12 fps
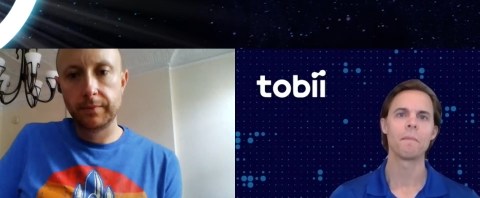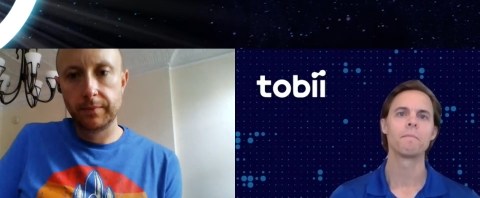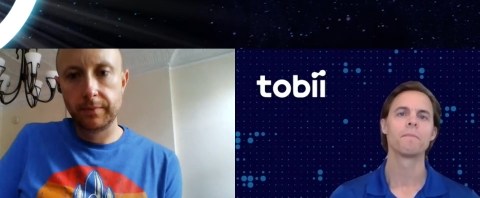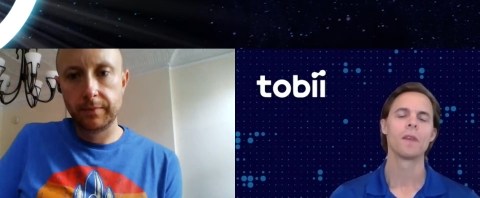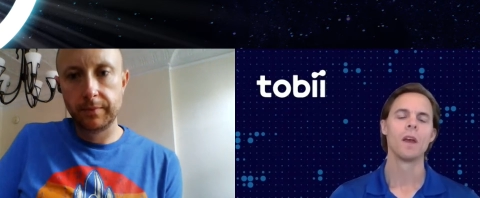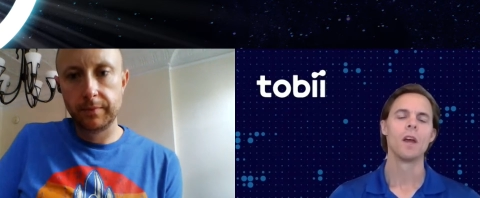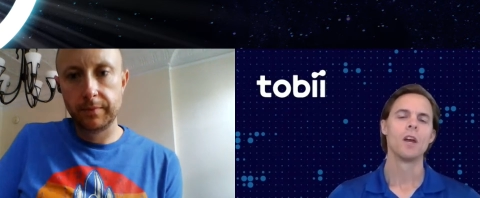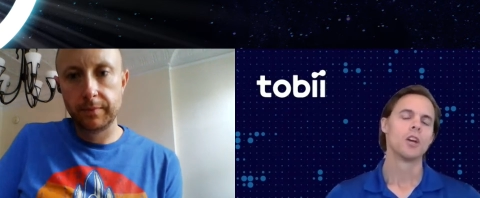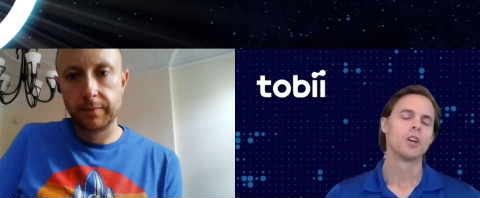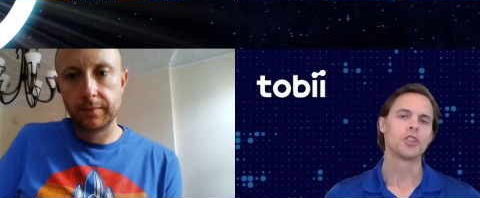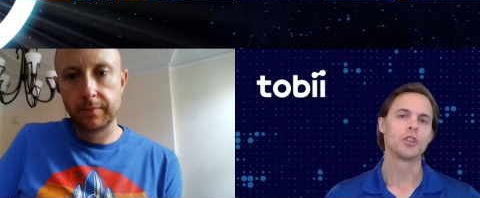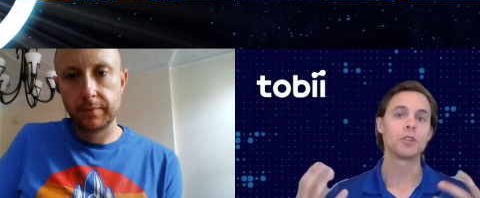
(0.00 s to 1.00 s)
Speaker 1: Yep.
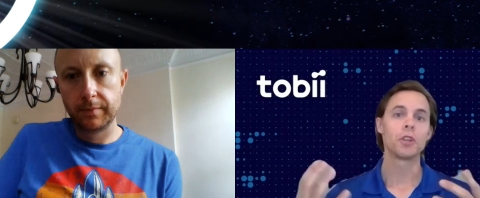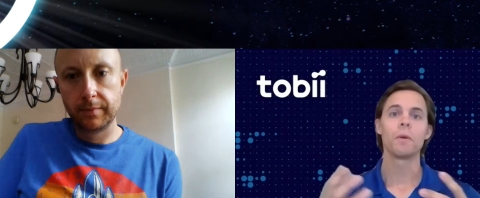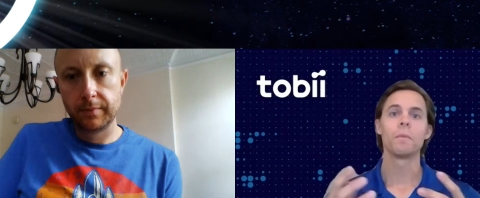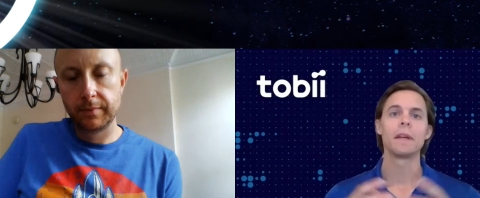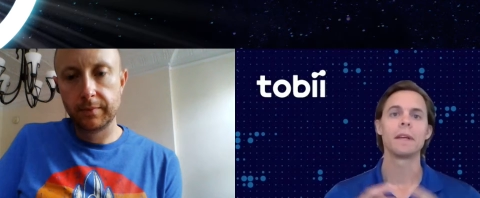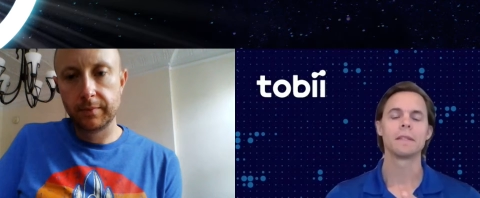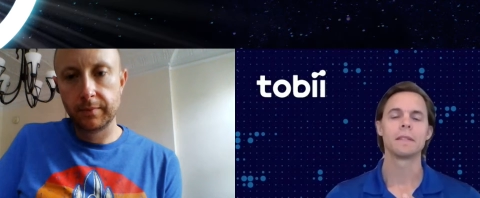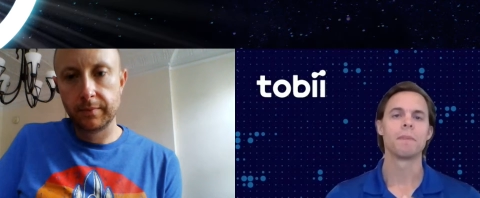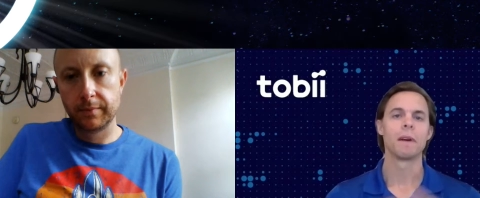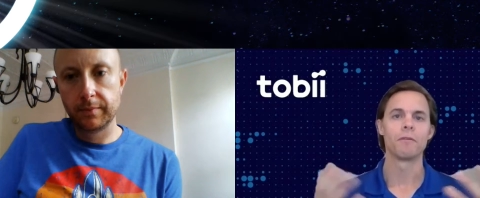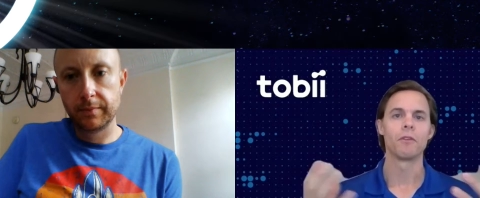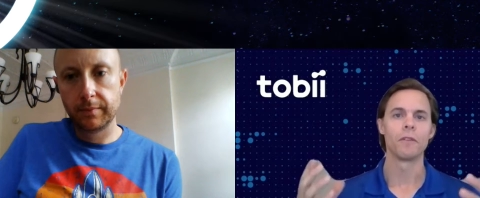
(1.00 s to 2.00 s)
So Tobii is
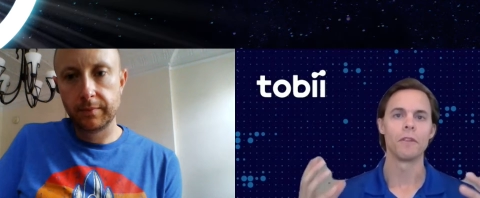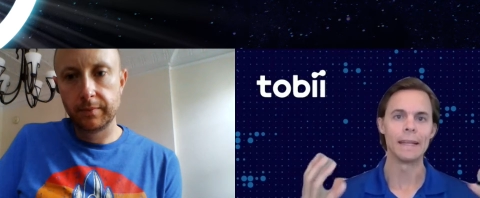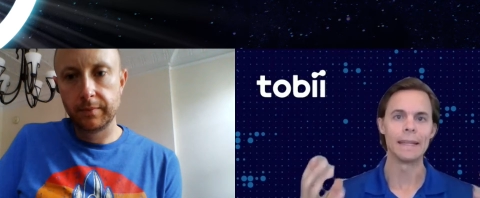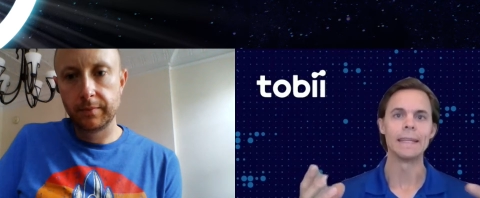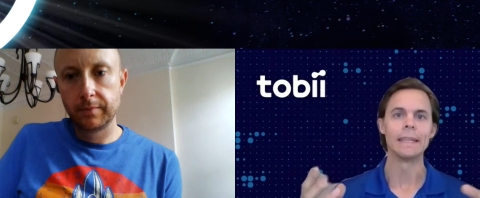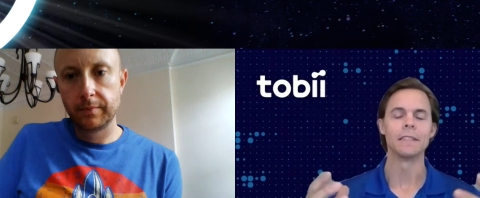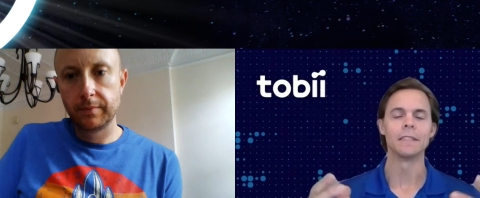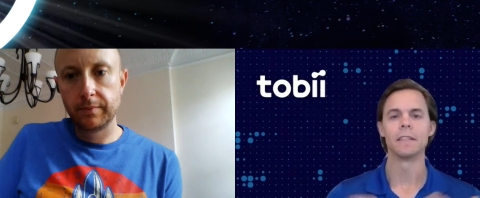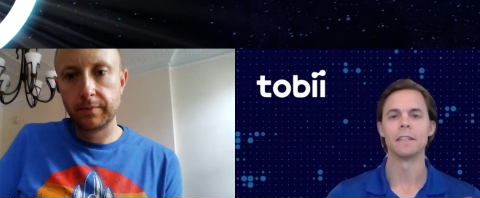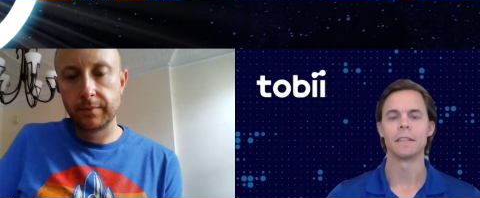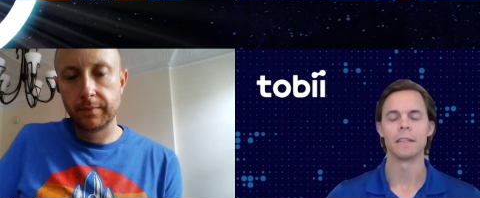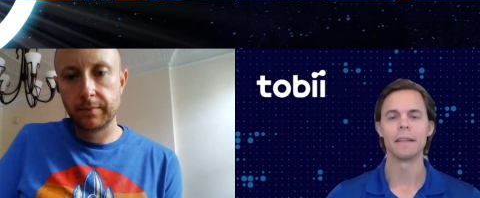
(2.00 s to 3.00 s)
by far the
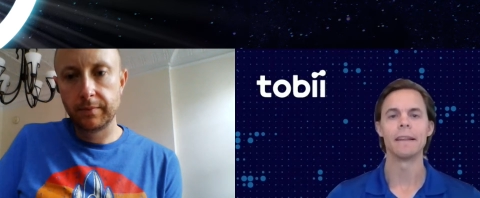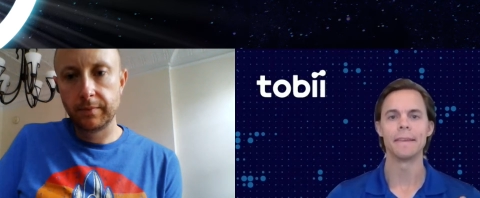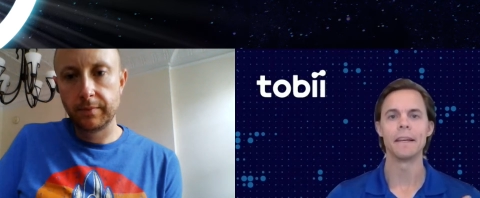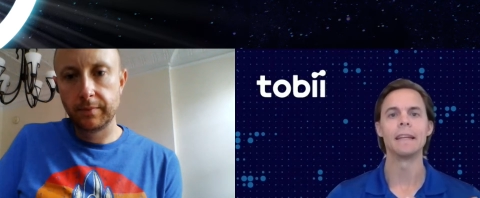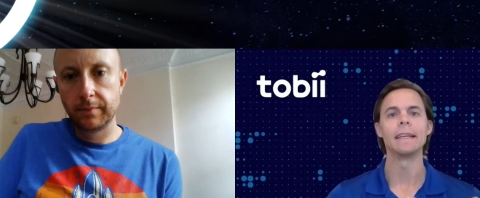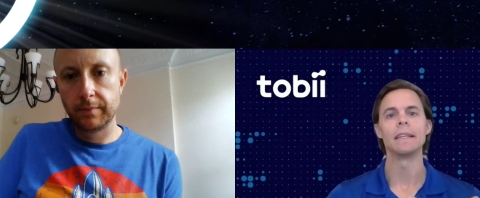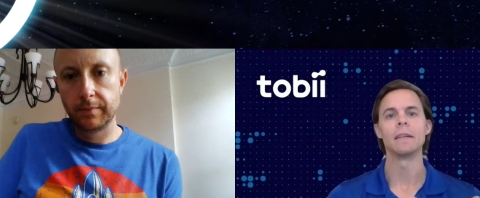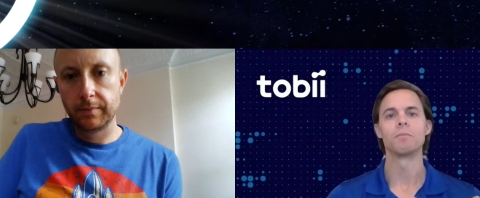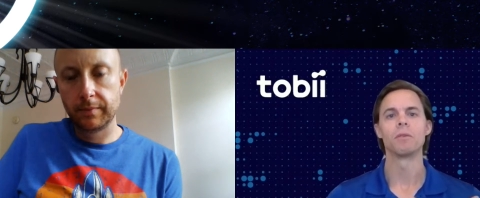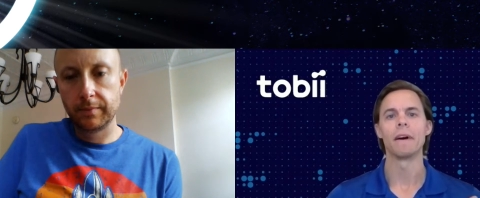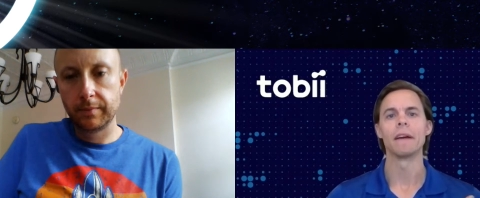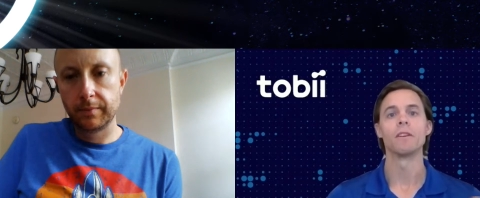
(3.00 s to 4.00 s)
leader, the
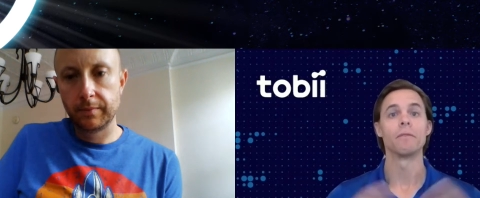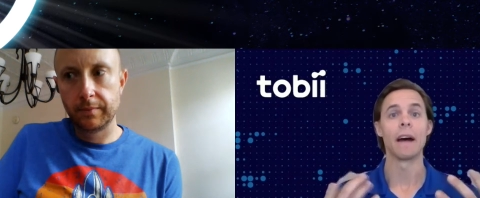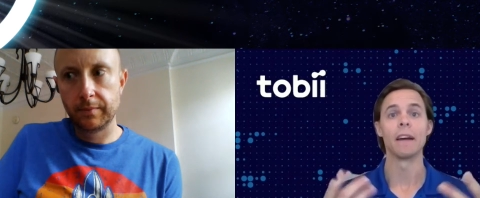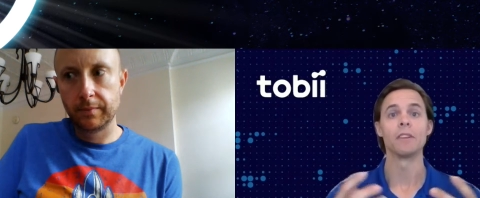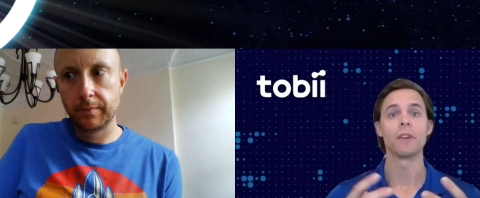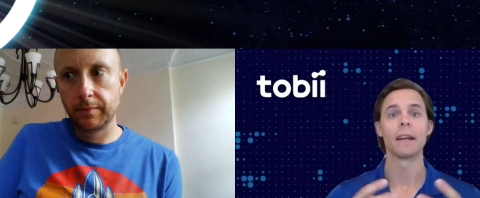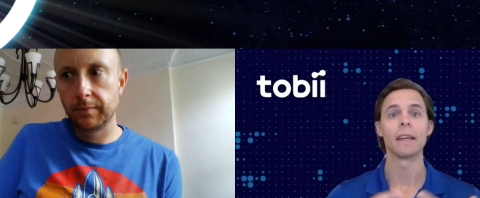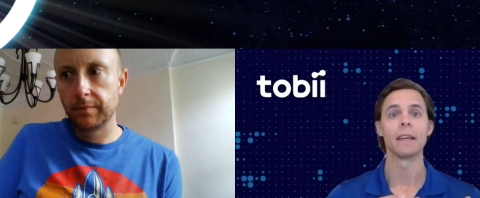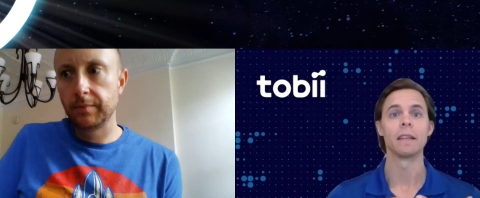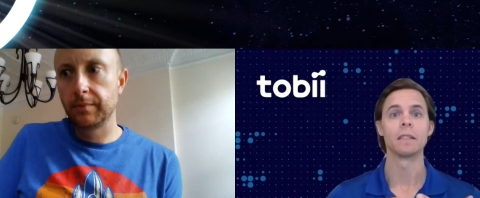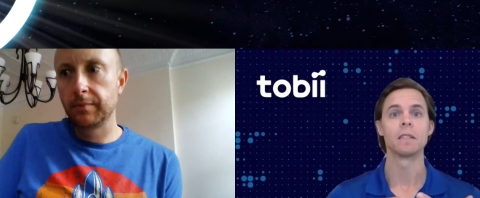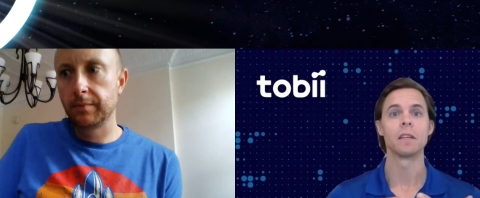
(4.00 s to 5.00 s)
leading provider of eye
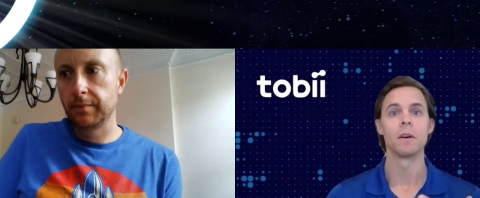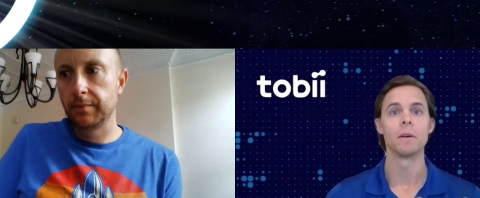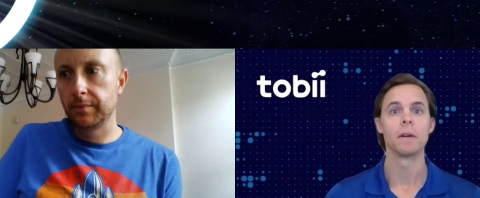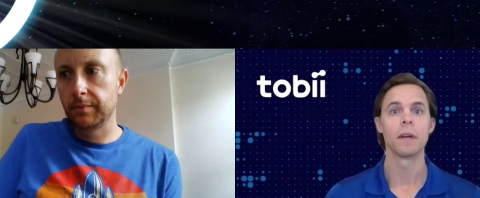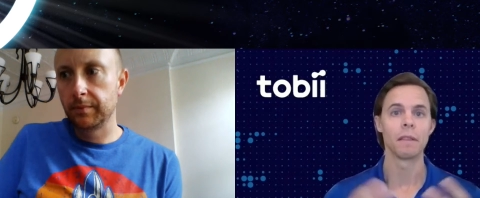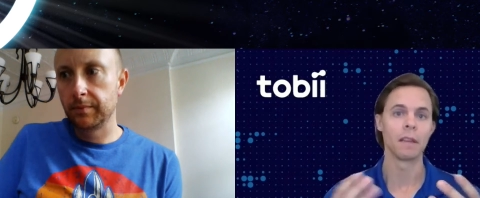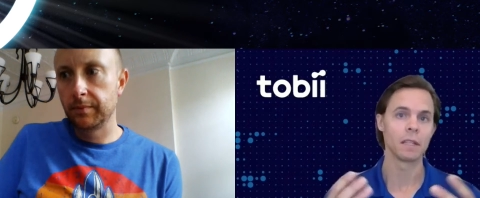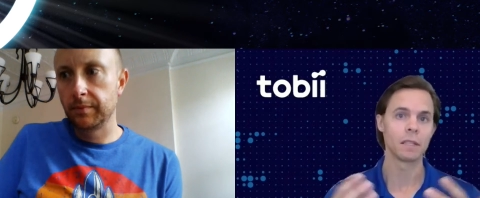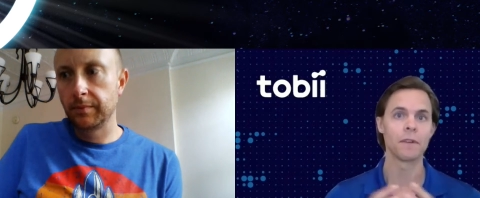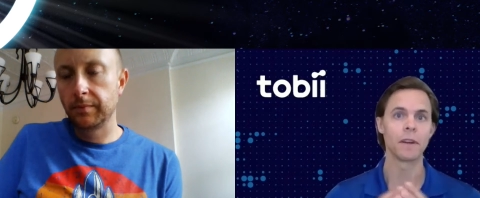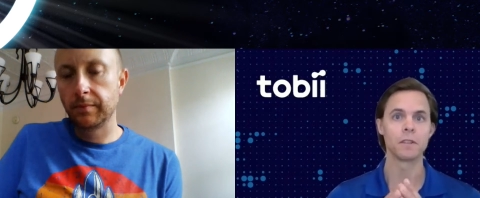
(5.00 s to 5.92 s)
tracking. So I think it's